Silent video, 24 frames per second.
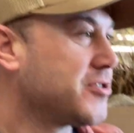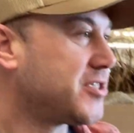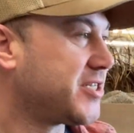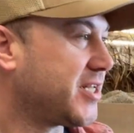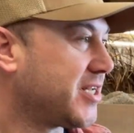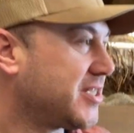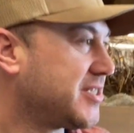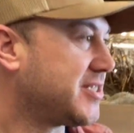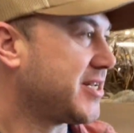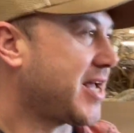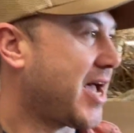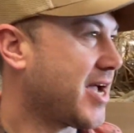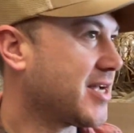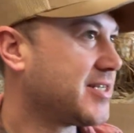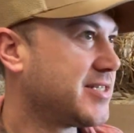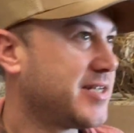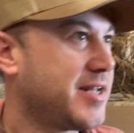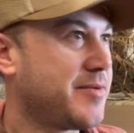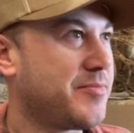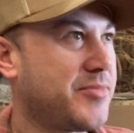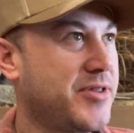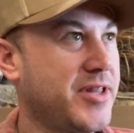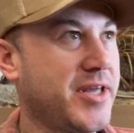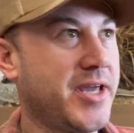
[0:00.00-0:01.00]
the exact
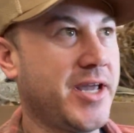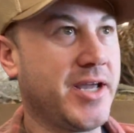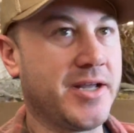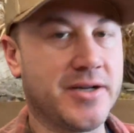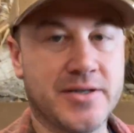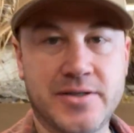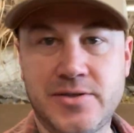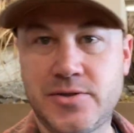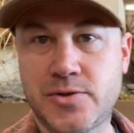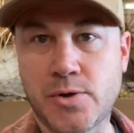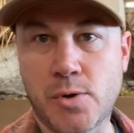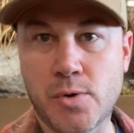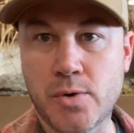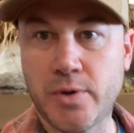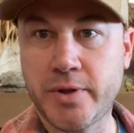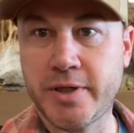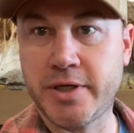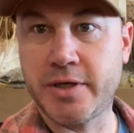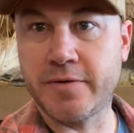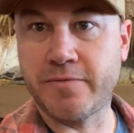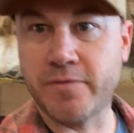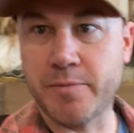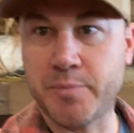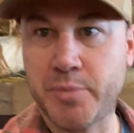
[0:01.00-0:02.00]
same thing, totally
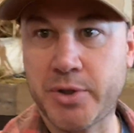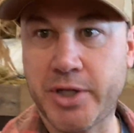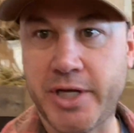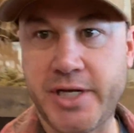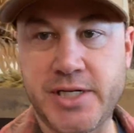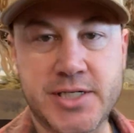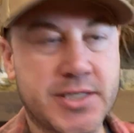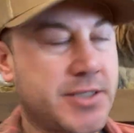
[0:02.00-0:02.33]
different place.